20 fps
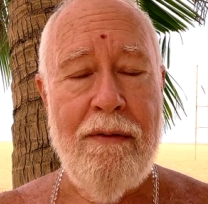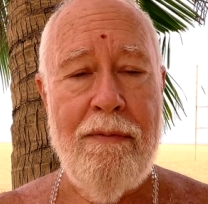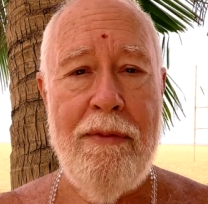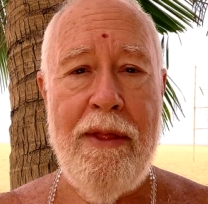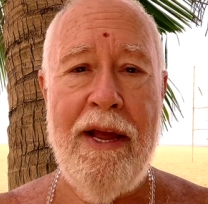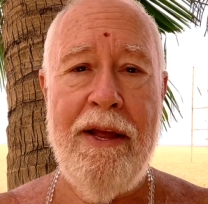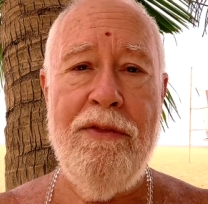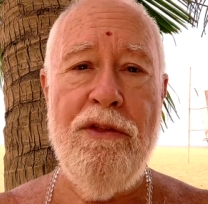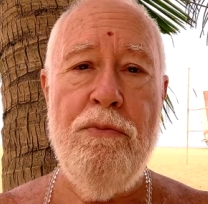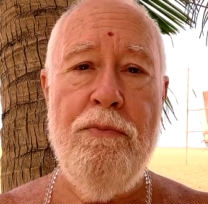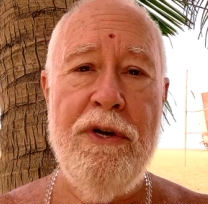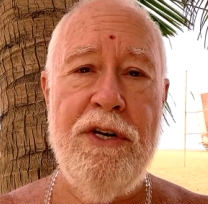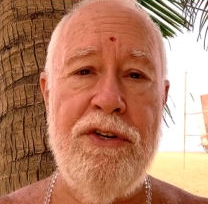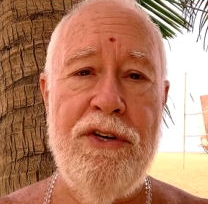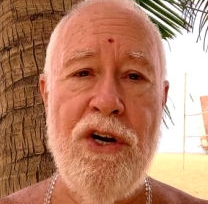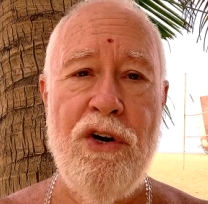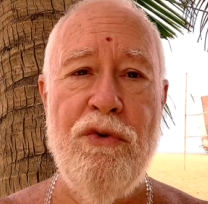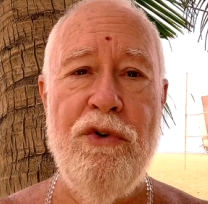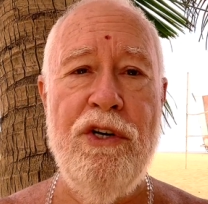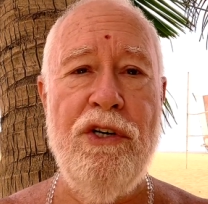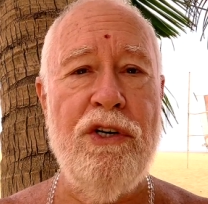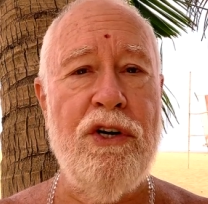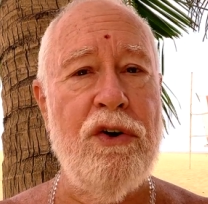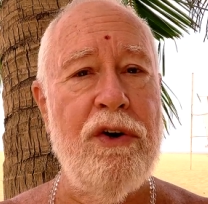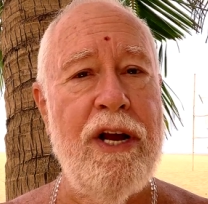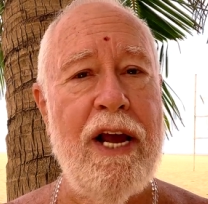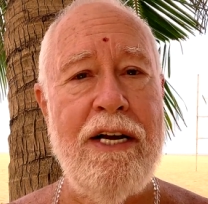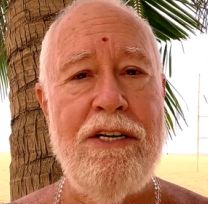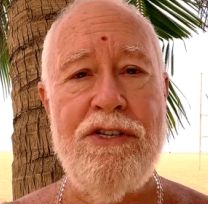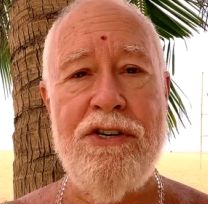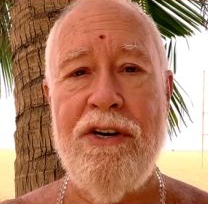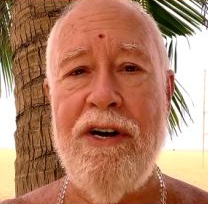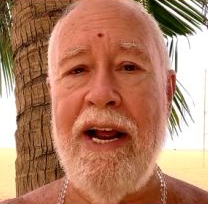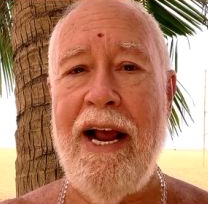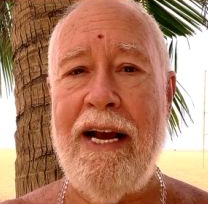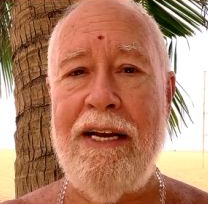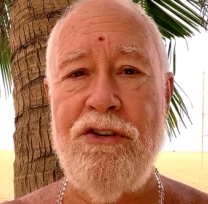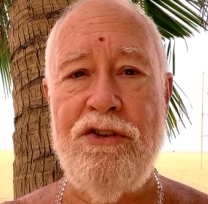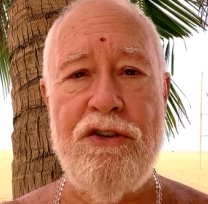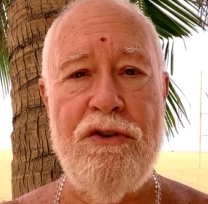then the material creation
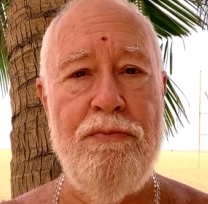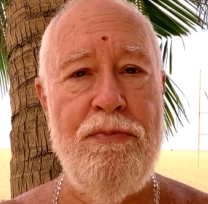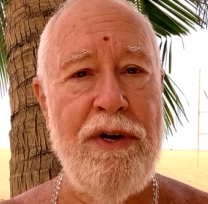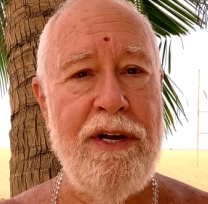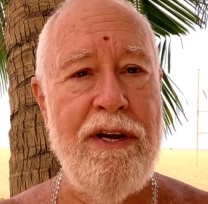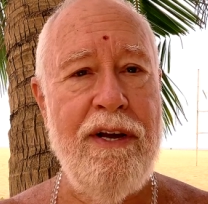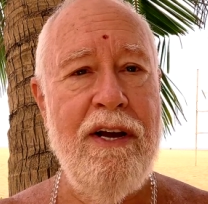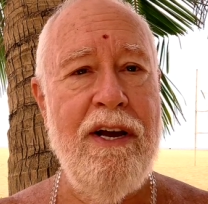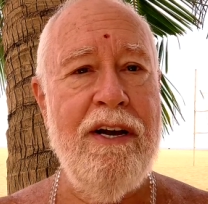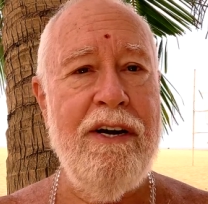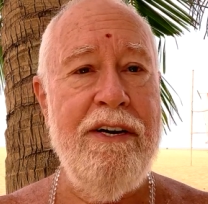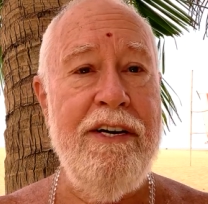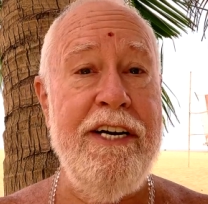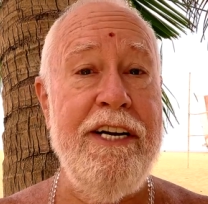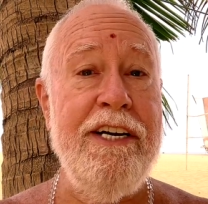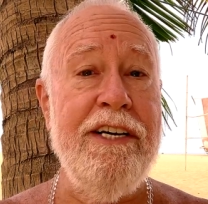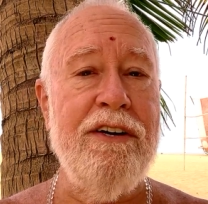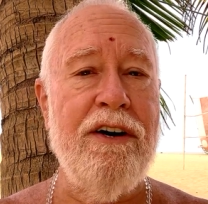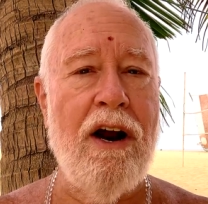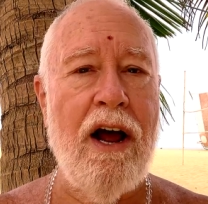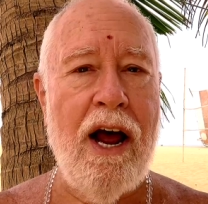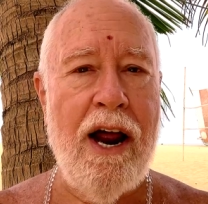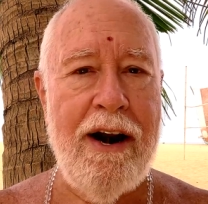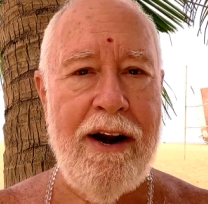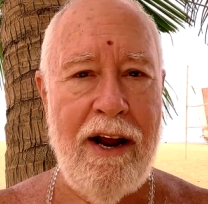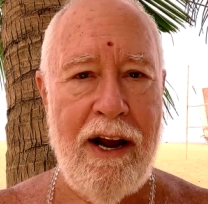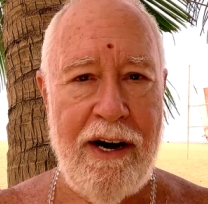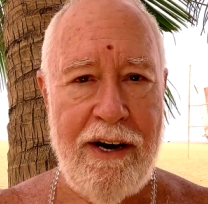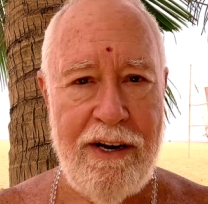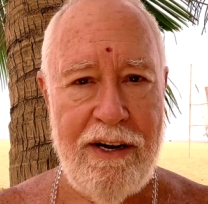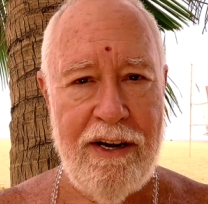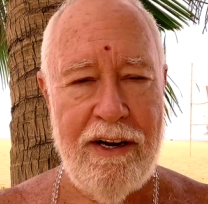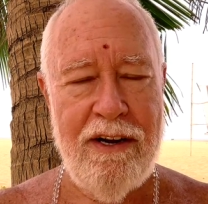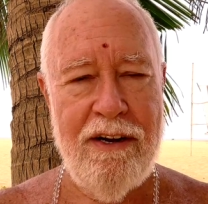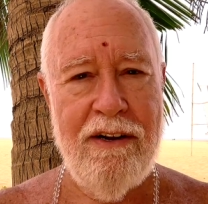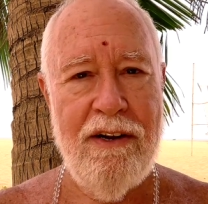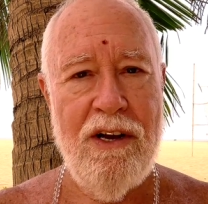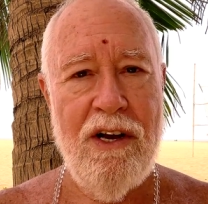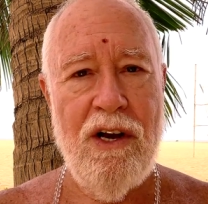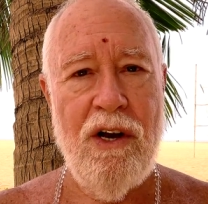has to be nirananda
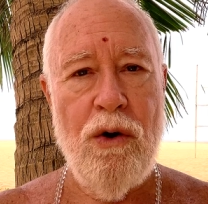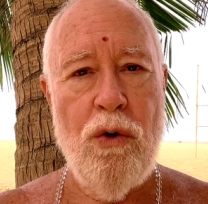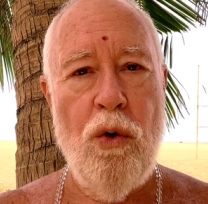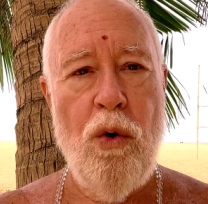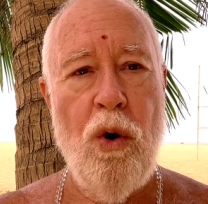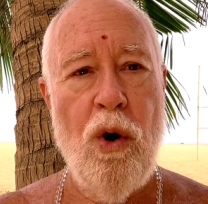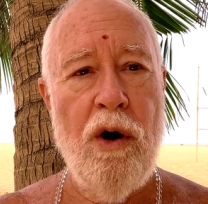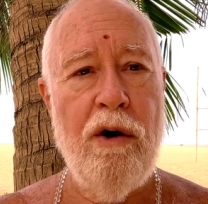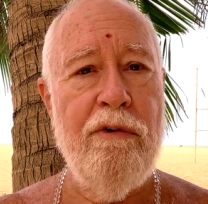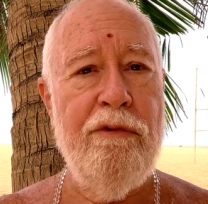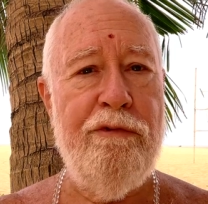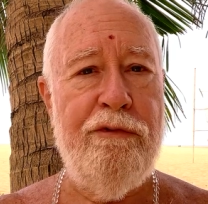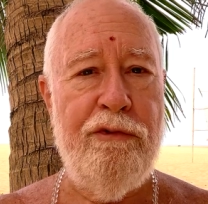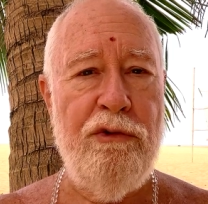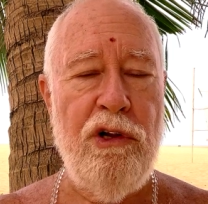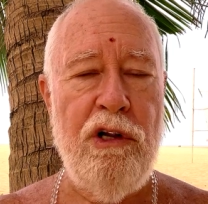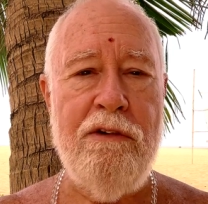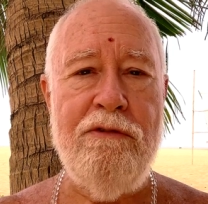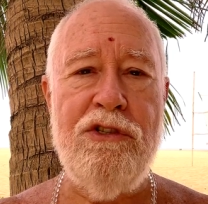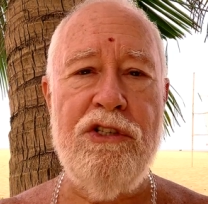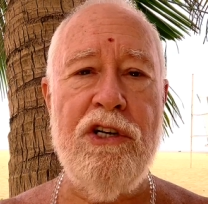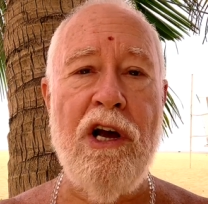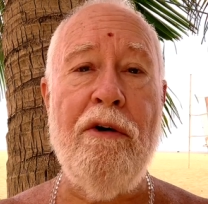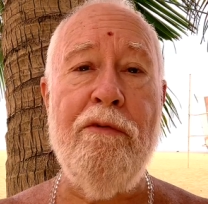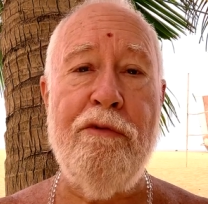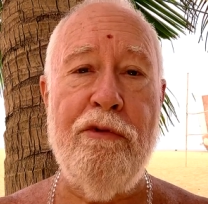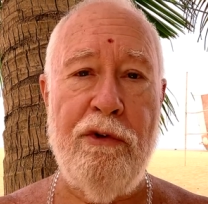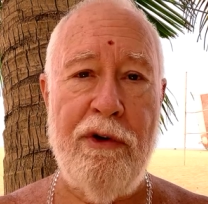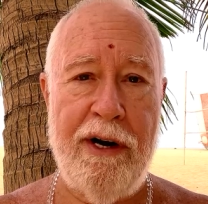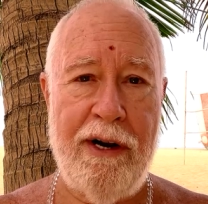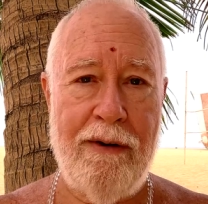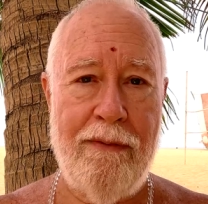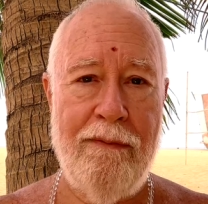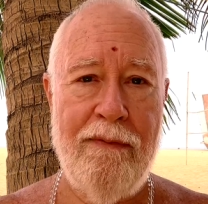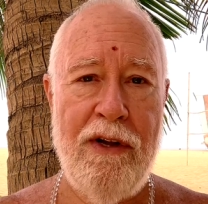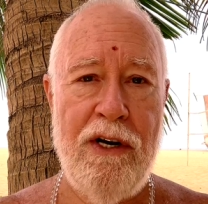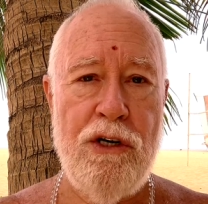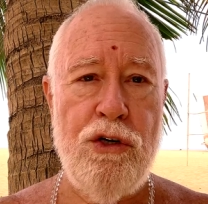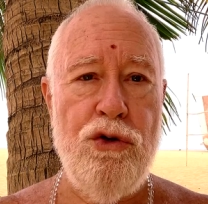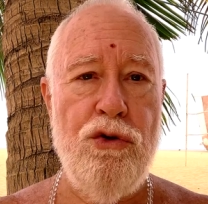or full of suffering,
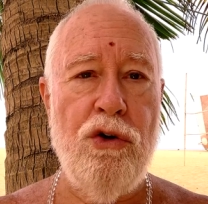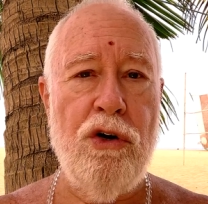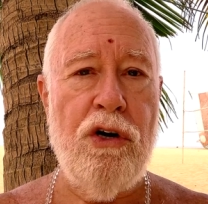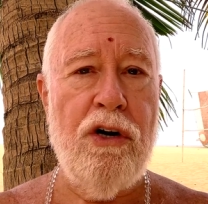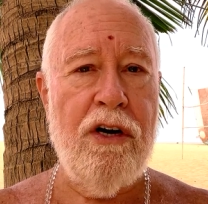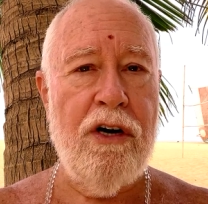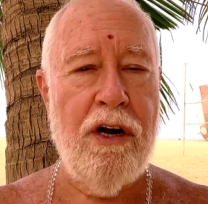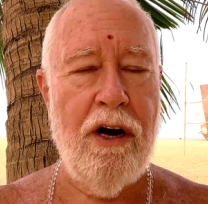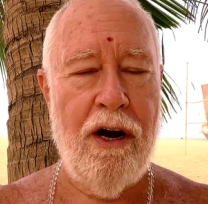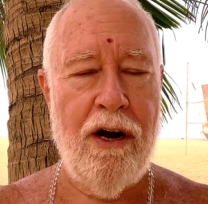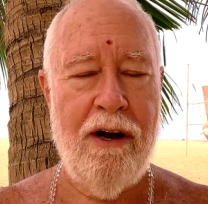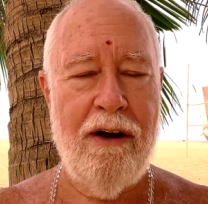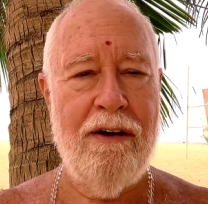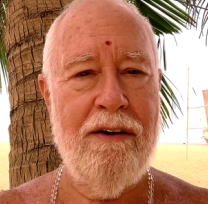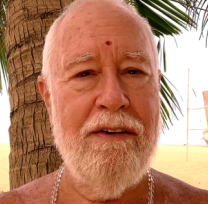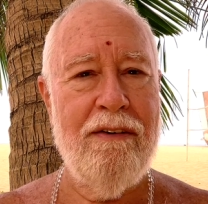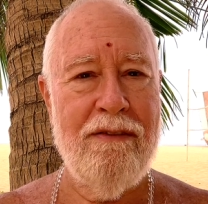dukkha.